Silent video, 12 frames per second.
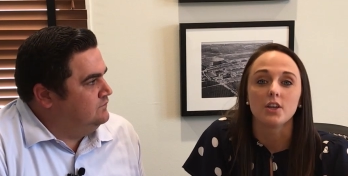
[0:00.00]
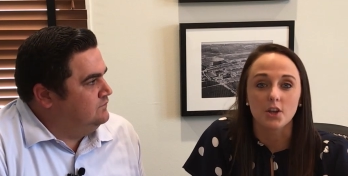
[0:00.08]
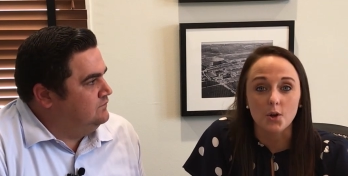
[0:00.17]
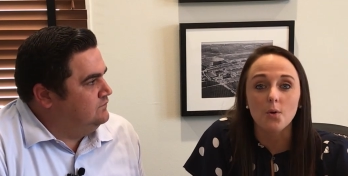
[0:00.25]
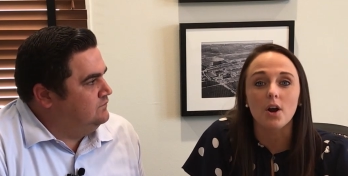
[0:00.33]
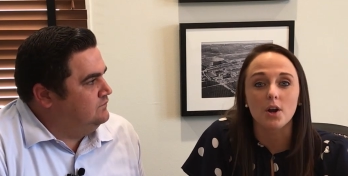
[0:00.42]

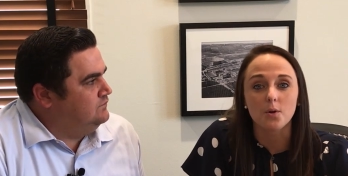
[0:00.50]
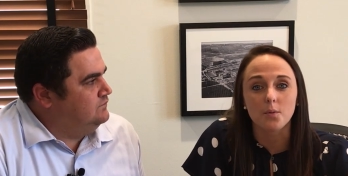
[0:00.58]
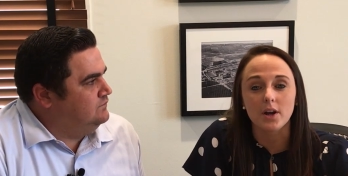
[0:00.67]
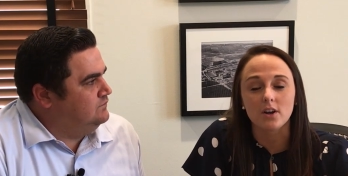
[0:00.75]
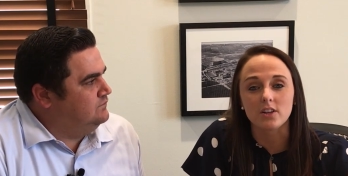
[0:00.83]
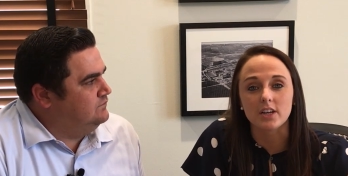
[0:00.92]
Speaker 1: you are
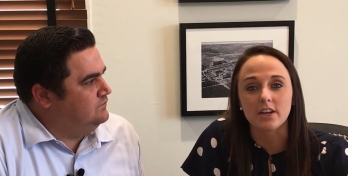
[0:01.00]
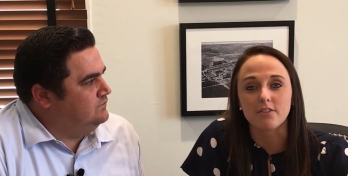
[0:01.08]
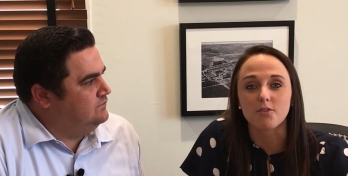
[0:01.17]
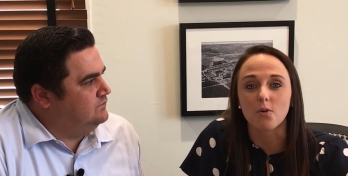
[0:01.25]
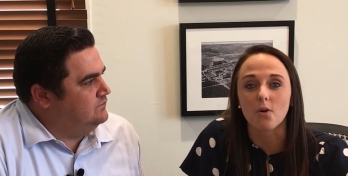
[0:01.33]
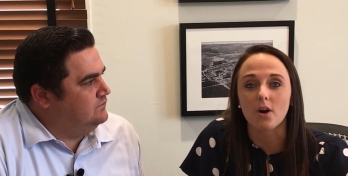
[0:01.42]
who we are
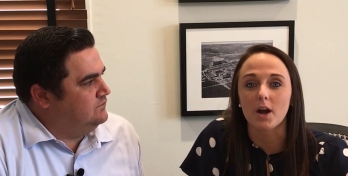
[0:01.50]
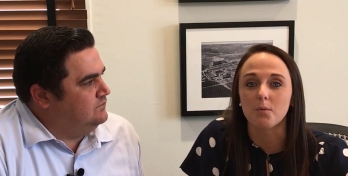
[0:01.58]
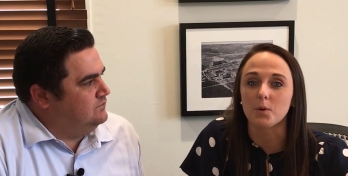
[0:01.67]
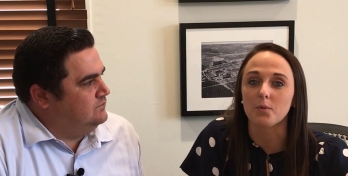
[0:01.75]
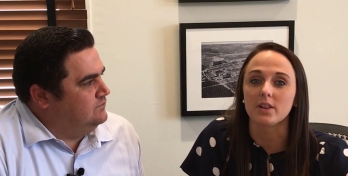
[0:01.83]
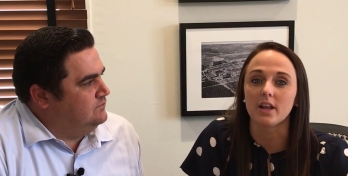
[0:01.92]
looking for
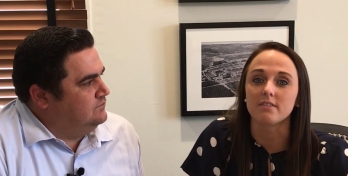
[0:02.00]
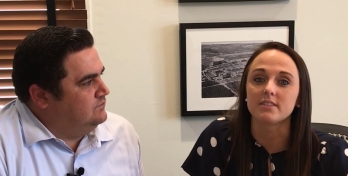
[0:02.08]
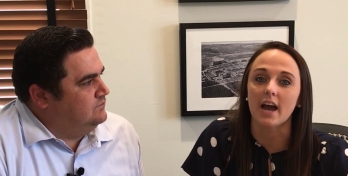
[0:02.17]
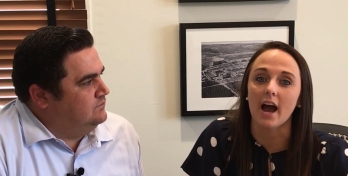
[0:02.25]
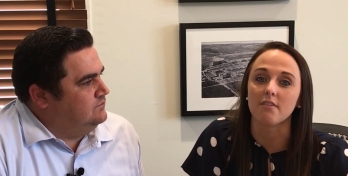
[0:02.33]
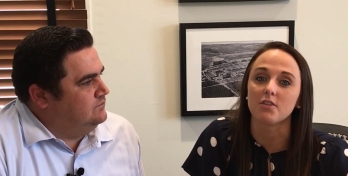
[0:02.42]
and we would
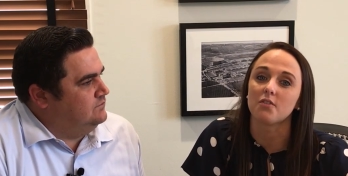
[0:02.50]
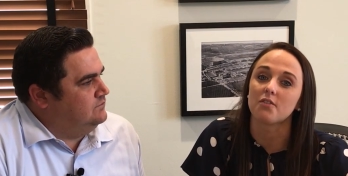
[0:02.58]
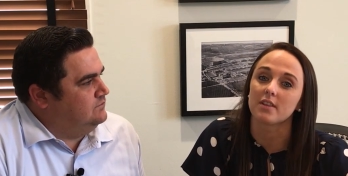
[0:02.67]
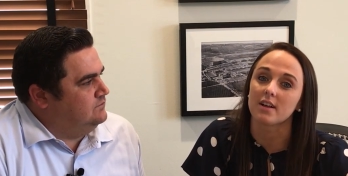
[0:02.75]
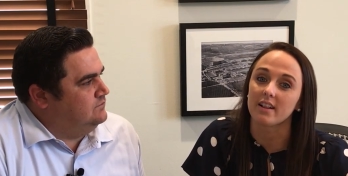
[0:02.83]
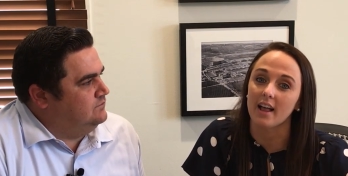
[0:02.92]
love to have you
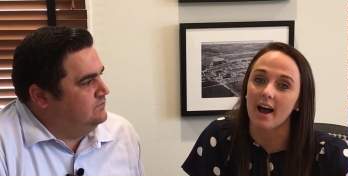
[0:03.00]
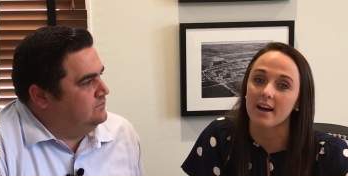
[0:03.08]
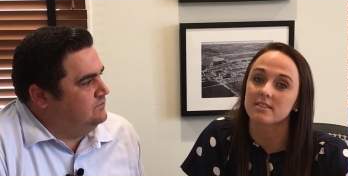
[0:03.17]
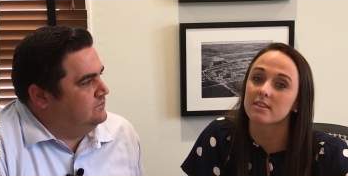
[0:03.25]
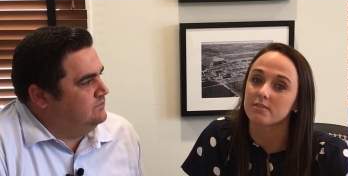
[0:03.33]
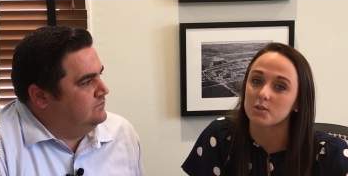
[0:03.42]
for the
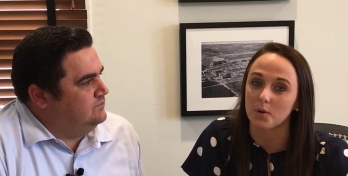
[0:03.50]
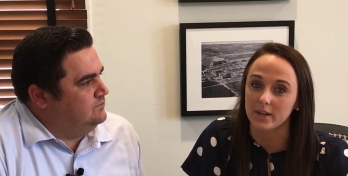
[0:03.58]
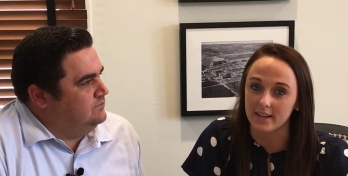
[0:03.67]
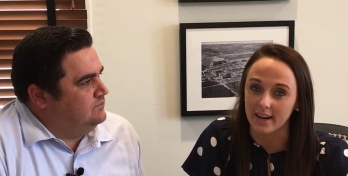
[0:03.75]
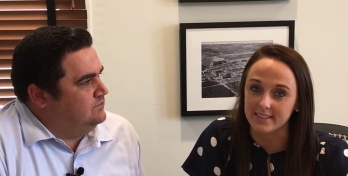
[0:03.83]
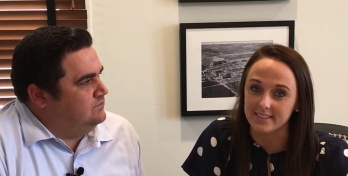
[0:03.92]
class of
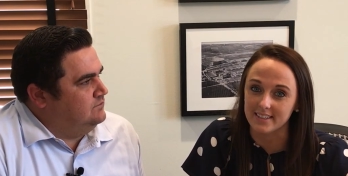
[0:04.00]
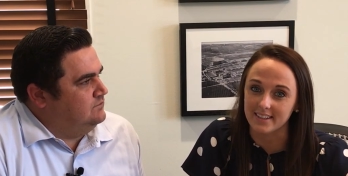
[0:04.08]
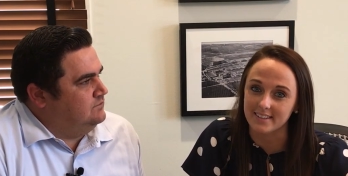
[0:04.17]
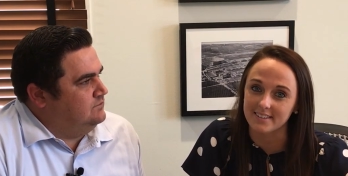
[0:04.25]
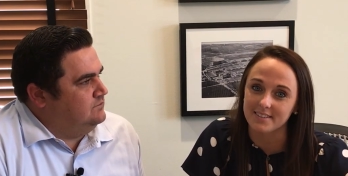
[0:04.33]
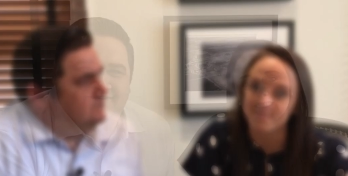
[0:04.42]
2019.
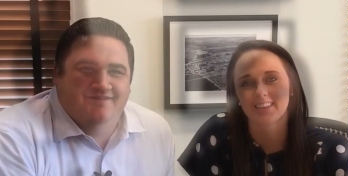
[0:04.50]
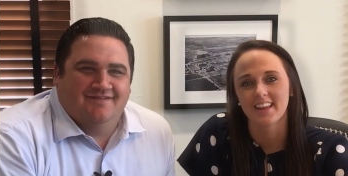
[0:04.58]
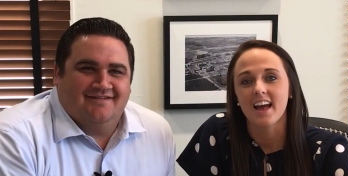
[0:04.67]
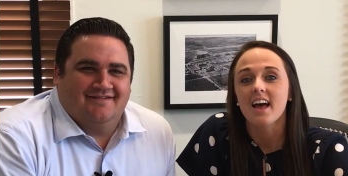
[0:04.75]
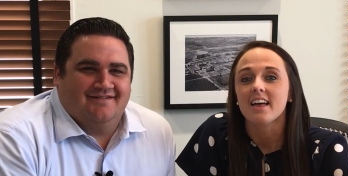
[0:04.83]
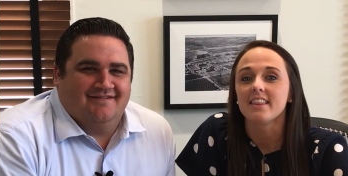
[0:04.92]

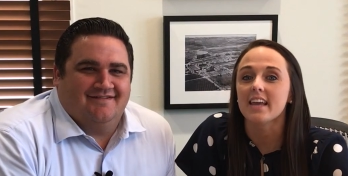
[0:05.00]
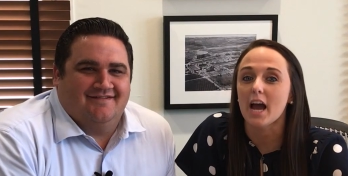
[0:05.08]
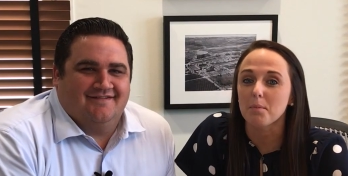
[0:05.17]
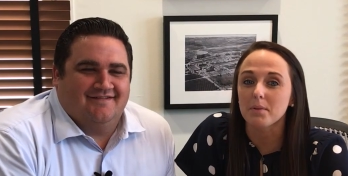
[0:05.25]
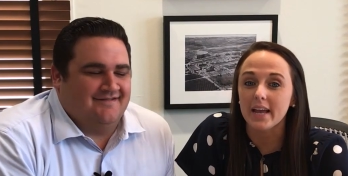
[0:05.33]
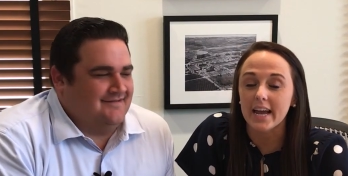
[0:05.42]

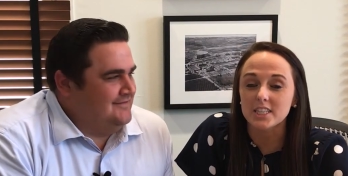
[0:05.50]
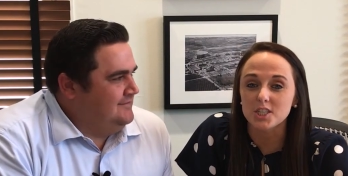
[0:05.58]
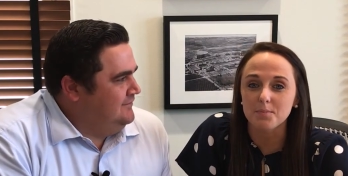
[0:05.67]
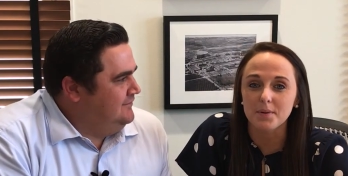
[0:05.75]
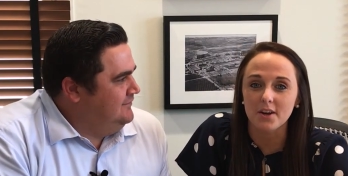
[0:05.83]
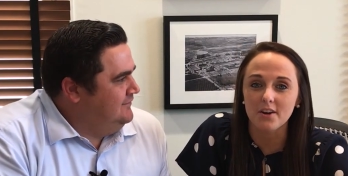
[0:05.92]
The
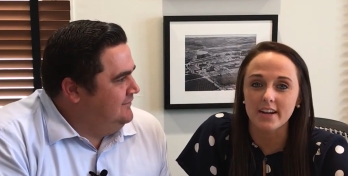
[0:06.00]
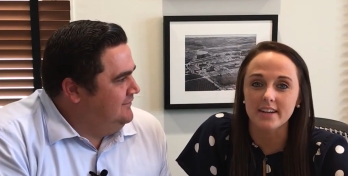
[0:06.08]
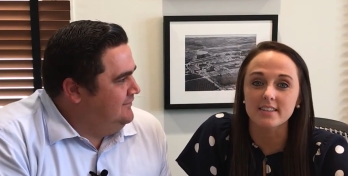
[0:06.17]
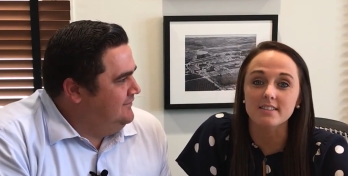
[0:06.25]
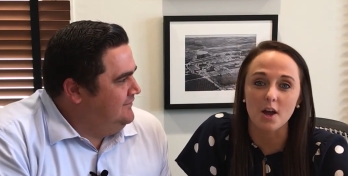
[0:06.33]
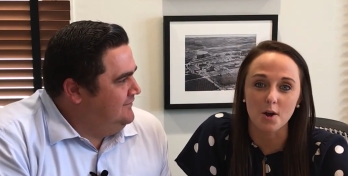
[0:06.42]
application
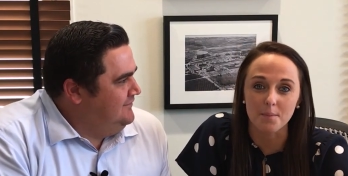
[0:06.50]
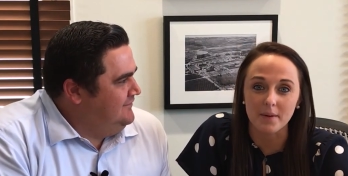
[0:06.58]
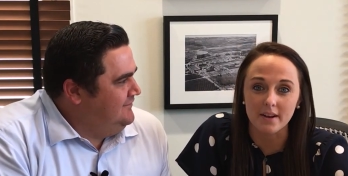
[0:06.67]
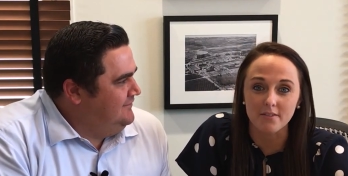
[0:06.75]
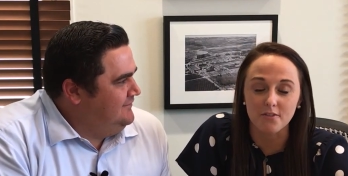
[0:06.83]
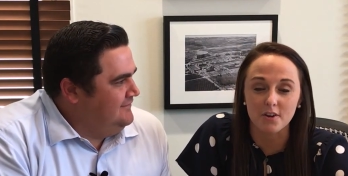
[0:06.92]
period is
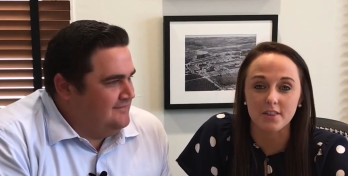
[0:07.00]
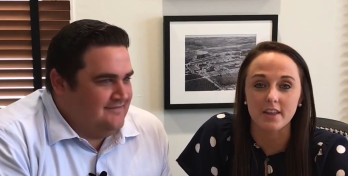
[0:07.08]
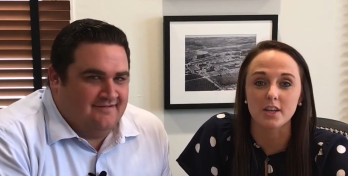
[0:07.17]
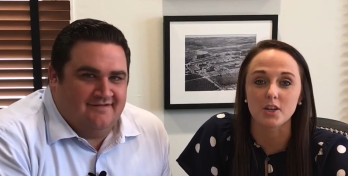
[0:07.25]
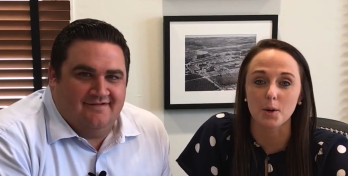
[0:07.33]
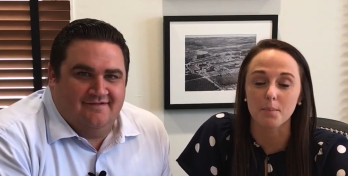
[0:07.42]
open for
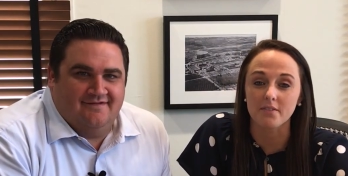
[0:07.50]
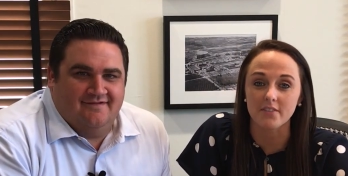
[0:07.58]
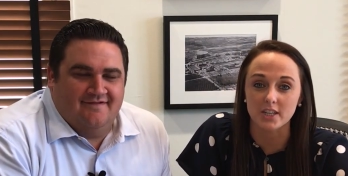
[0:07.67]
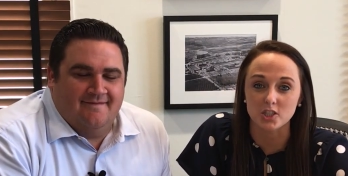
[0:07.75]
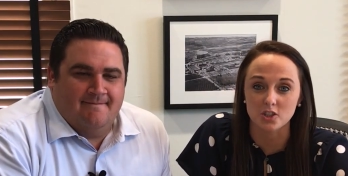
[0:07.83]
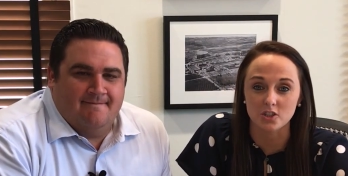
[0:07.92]
the Your
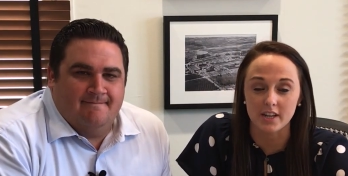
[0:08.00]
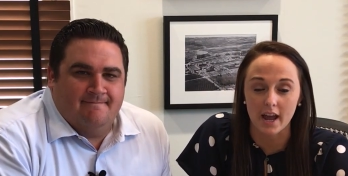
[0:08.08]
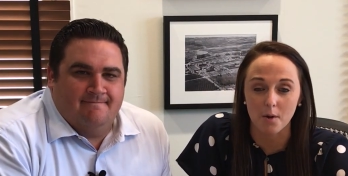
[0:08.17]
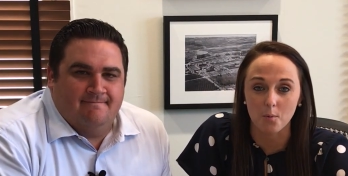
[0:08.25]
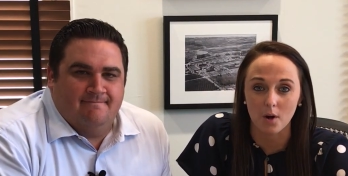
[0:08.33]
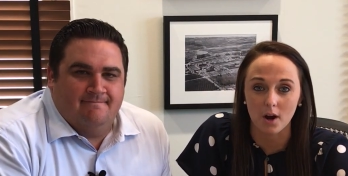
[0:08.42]
Professional
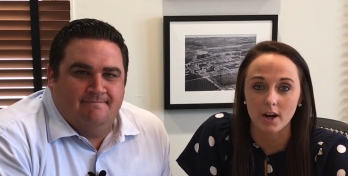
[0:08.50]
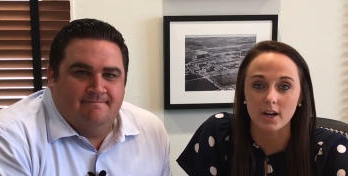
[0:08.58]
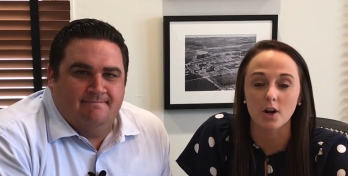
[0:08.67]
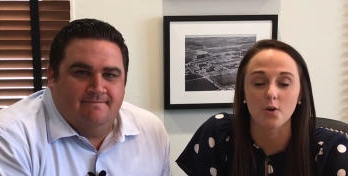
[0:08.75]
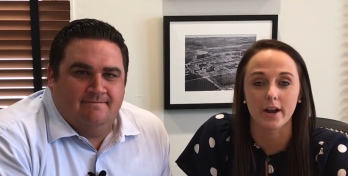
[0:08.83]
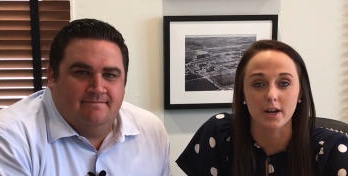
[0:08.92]

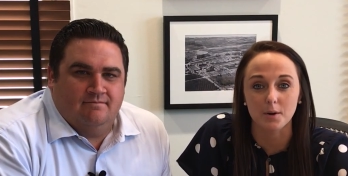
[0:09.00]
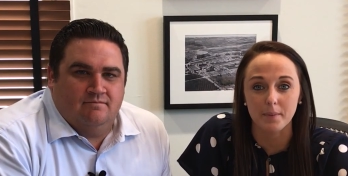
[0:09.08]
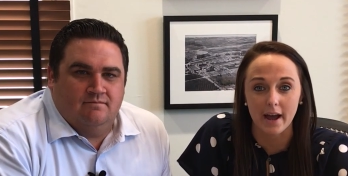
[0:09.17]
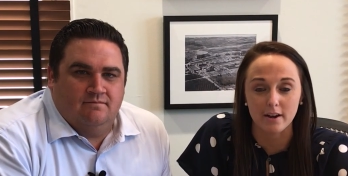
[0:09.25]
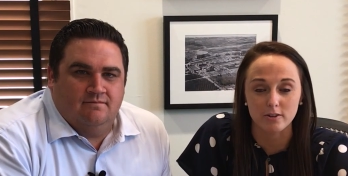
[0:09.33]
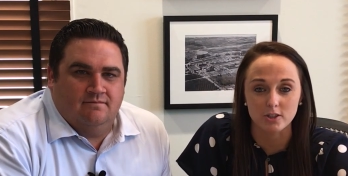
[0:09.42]
Network Greater
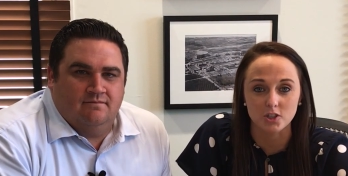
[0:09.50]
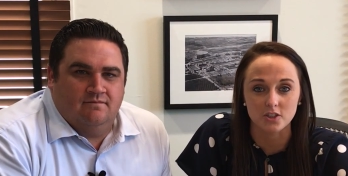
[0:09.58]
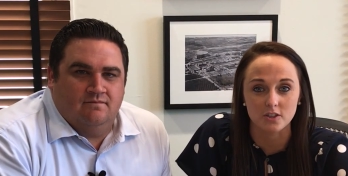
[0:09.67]
Baton Rouge